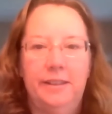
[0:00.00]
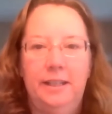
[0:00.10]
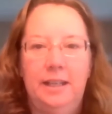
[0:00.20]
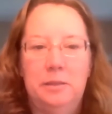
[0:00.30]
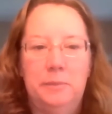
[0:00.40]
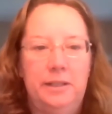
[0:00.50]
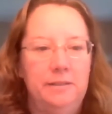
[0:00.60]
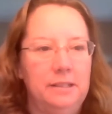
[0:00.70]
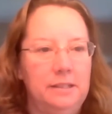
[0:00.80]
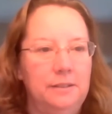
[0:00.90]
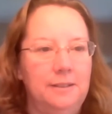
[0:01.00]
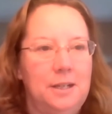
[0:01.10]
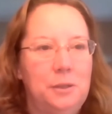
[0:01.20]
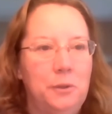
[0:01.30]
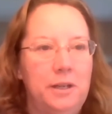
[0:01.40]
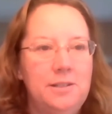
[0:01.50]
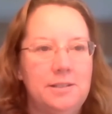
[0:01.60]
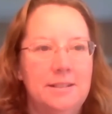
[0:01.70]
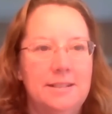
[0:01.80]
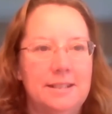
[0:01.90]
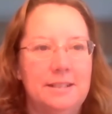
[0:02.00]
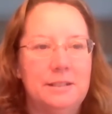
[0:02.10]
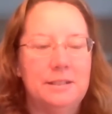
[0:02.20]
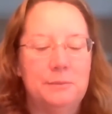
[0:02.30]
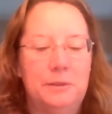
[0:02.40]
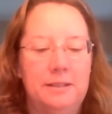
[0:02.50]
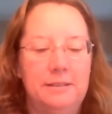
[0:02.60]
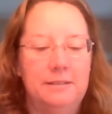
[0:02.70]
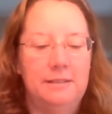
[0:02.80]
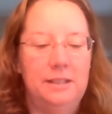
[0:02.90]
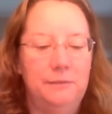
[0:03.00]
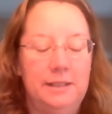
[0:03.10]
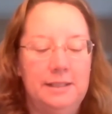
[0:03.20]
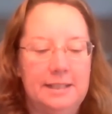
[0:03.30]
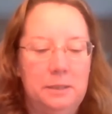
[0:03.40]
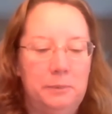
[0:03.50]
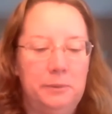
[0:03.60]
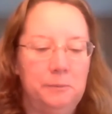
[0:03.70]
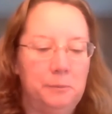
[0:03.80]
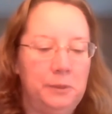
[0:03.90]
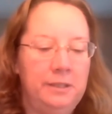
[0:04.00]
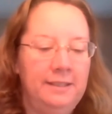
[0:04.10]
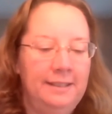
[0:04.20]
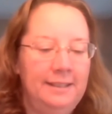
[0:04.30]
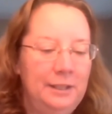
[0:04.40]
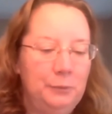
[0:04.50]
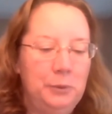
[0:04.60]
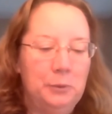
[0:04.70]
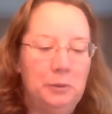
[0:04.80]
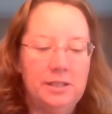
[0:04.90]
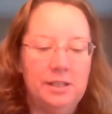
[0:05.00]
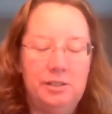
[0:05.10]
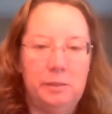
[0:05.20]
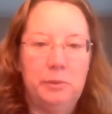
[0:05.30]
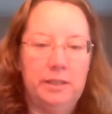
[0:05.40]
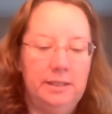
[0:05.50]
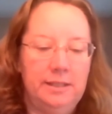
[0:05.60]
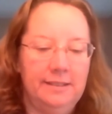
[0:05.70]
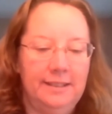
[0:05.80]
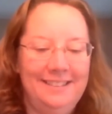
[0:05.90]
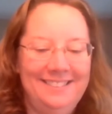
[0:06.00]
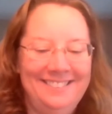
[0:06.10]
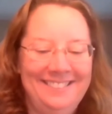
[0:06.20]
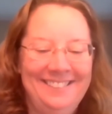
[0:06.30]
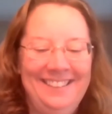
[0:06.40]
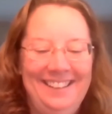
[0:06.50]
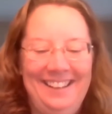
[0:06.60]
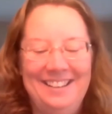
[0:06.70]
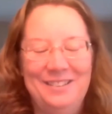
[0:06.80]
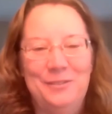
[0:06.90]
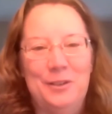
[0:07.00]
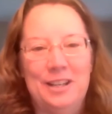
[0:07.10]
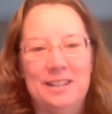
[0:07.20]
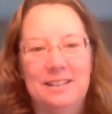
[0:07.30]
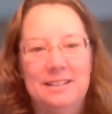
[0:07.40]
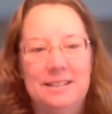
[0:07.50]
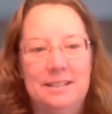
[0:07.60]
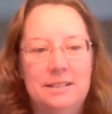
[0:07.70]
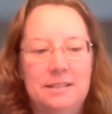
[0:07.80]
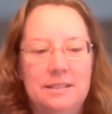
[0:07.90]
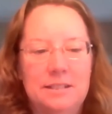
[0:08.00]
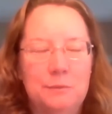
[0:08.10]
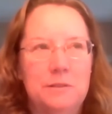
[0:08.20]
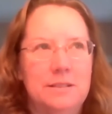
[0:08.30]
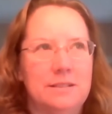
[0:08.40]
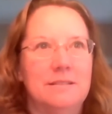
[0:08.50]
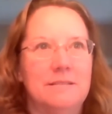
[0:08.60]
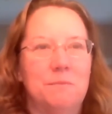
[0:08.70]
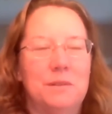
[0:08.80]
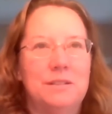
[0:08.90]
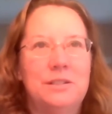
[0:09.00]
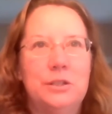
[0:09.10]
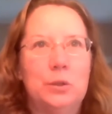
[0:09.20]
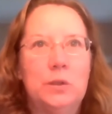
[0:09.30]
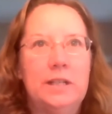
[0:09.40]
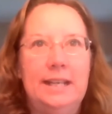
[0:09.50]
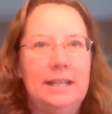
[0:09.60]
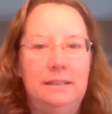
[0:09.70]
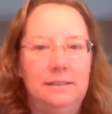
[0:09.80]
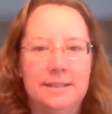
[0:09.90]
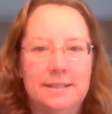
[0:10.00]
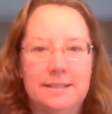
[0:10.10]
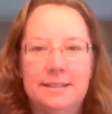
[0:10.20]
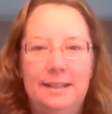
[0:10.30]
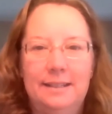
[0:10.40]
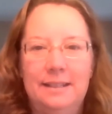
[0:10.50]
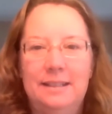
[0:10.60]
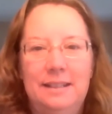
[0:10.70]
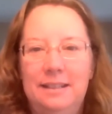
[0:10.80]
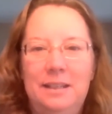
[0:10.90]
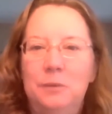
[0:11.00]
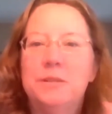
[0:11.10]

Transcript: they're thinking about their questions, I just want to give an example. We, we were watching Jeopardy the other night, and one of the contestants was a story analyst, and they,